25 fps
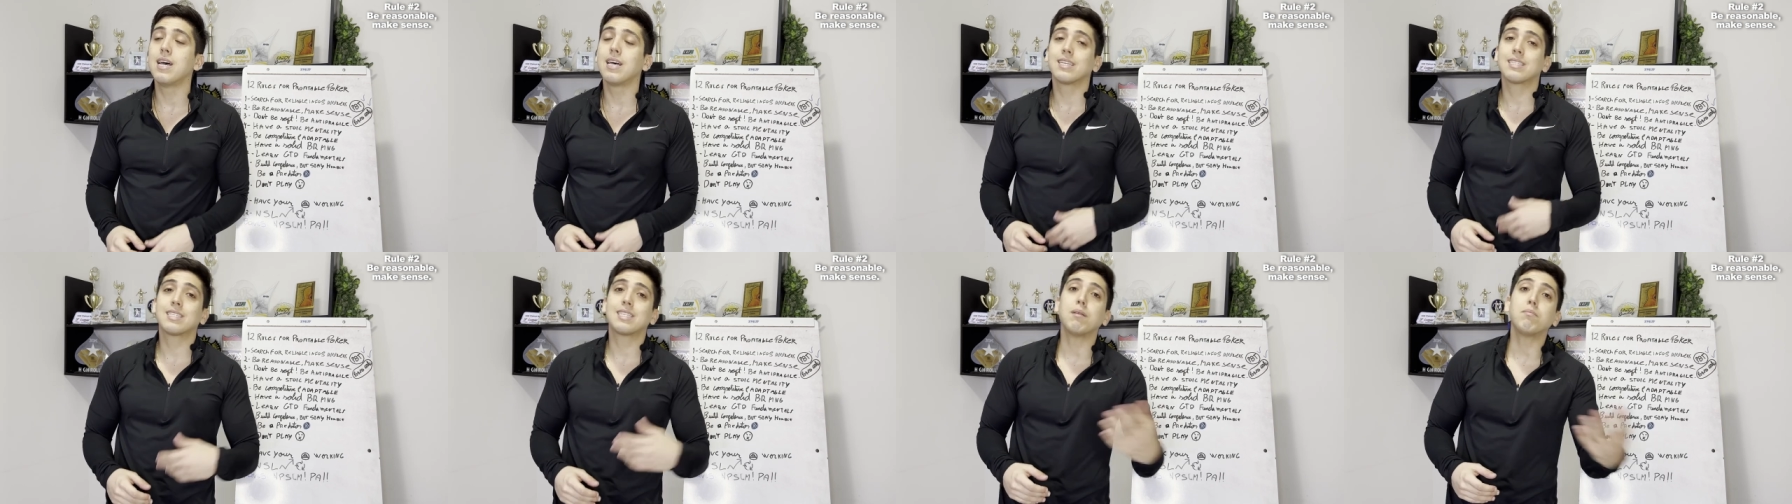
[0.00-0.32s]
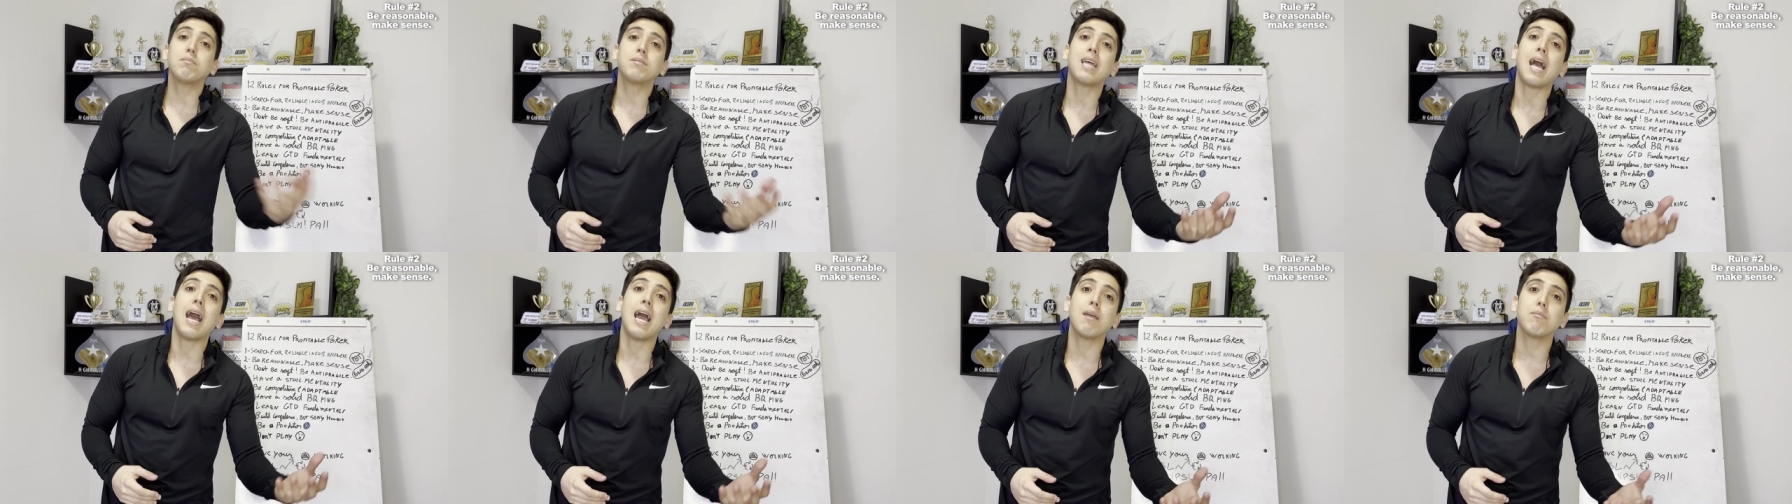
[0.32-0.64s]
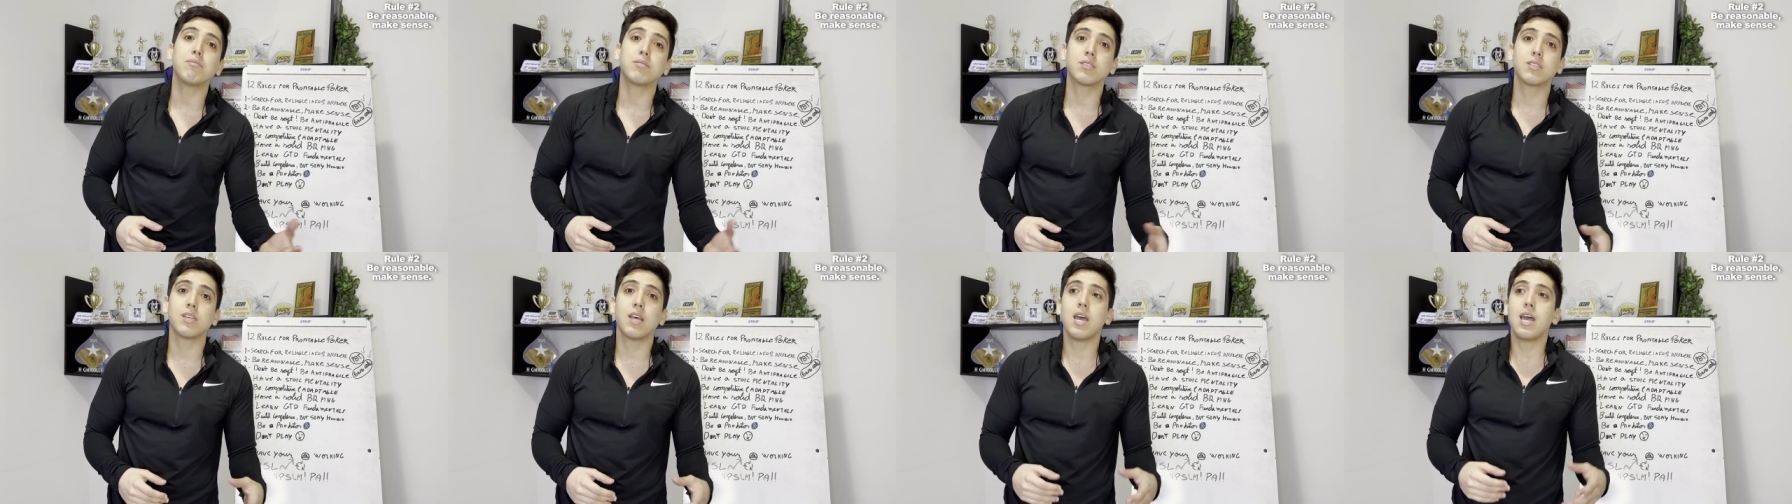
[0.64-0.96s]

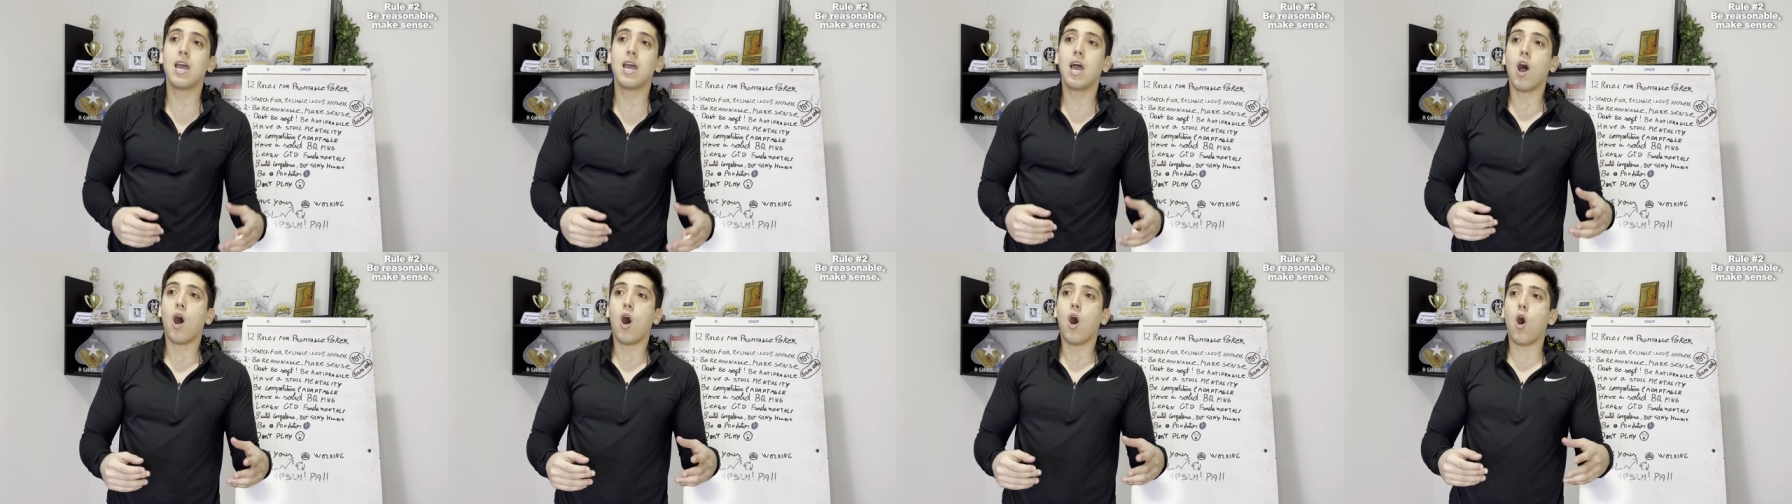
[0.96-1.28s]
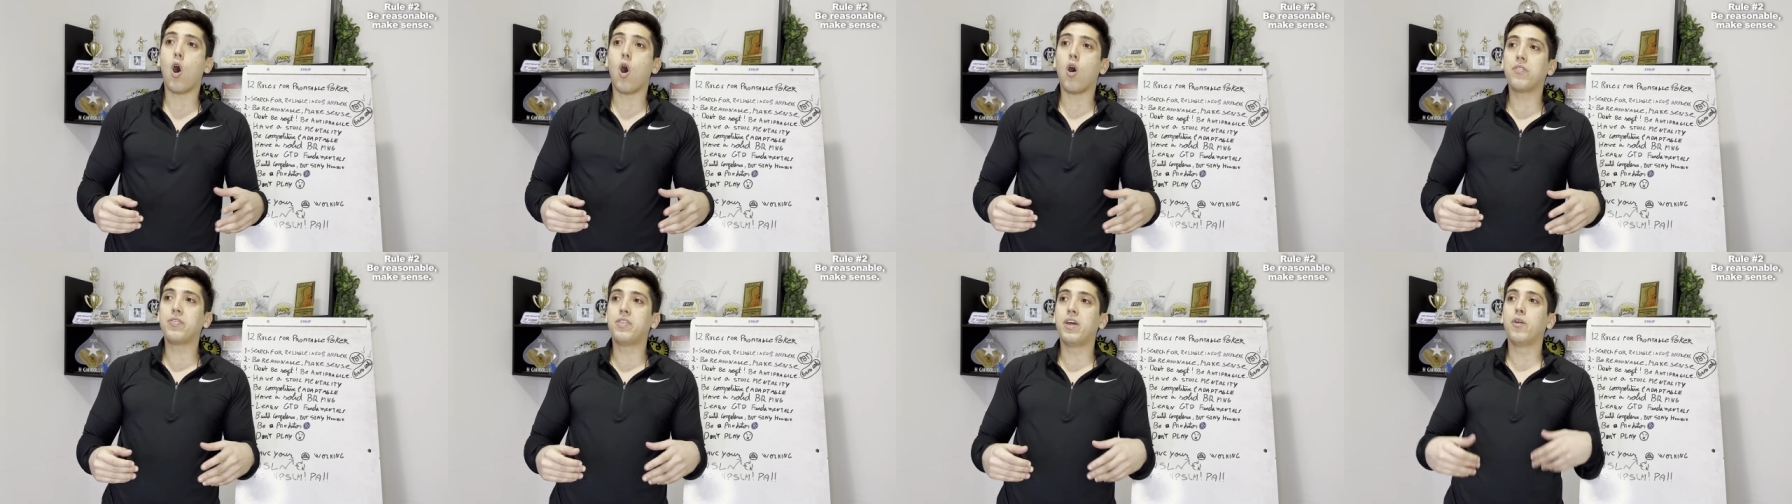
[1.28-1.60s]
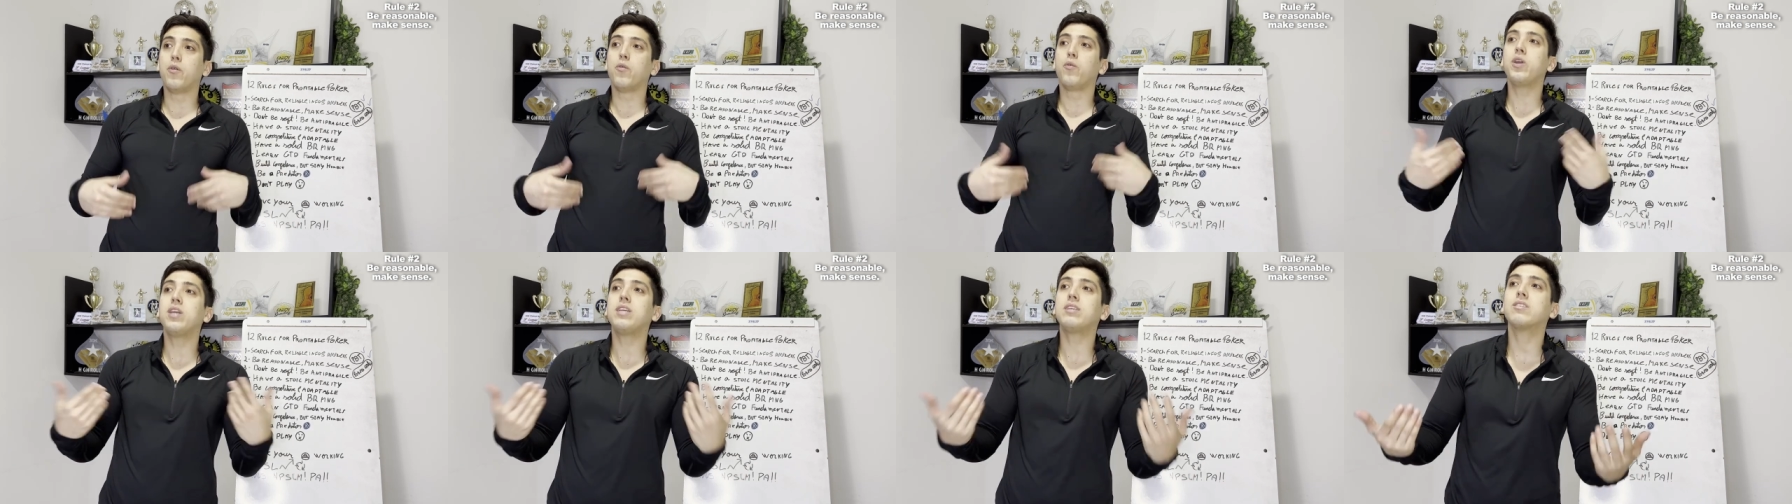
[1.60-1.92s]
sometimes
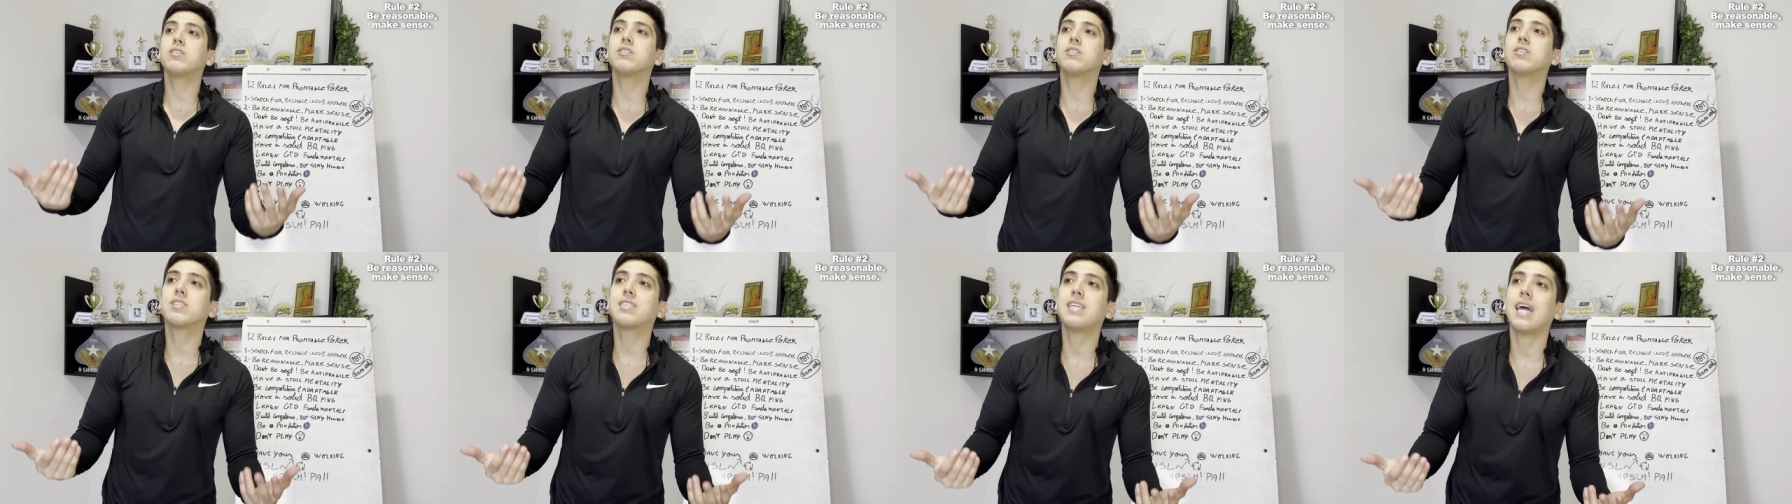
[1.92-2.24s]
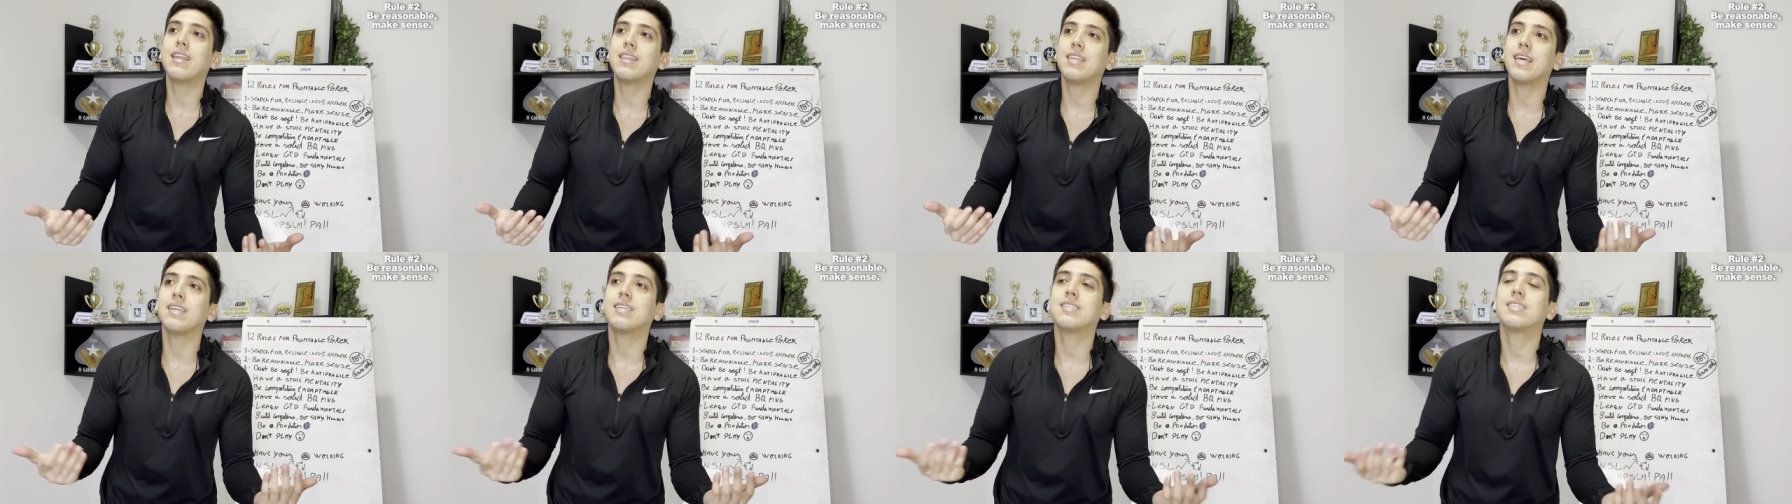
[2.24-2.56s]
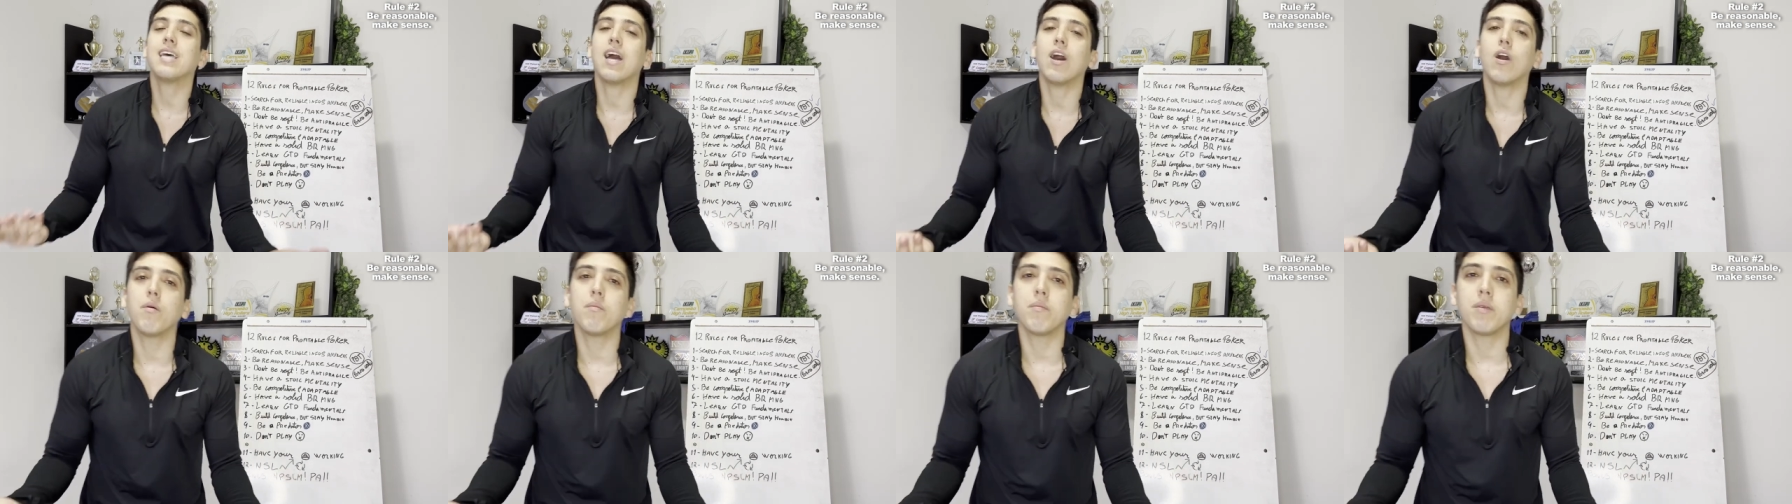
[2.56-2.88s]
the reasons that they
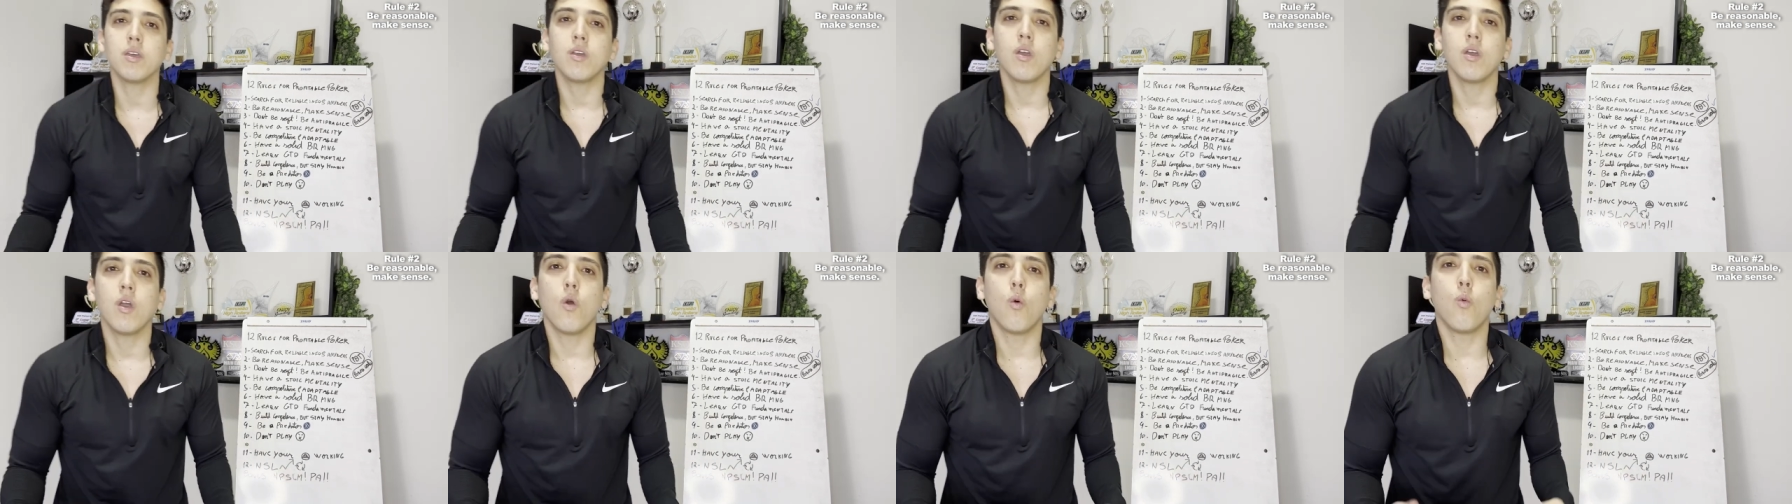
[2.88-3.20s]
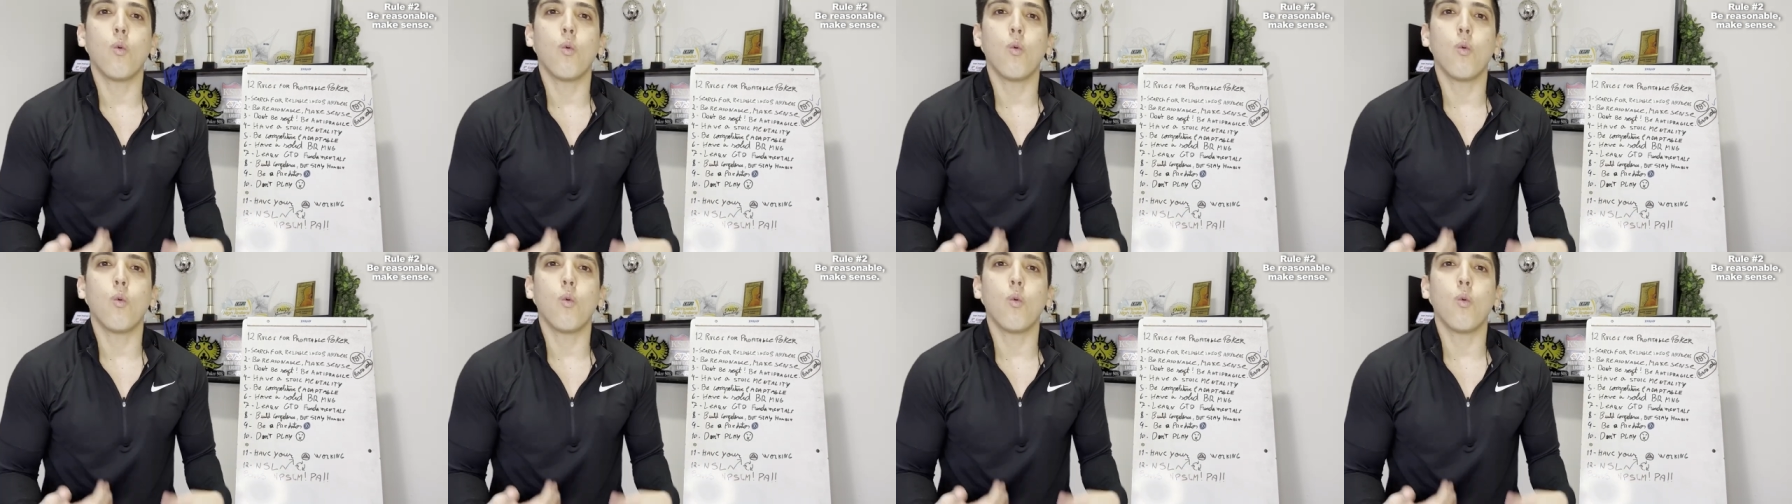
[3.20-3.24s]
tell me